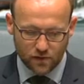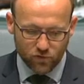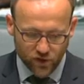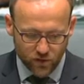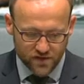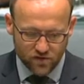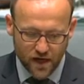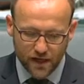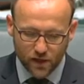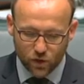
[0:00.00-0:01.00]
Renew
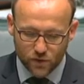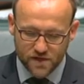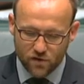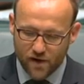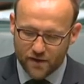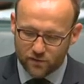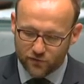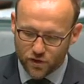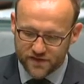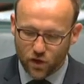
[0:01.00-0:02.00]
Australia could also run
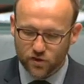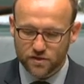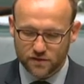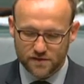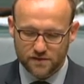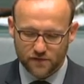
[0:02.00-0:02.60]
reverse auctions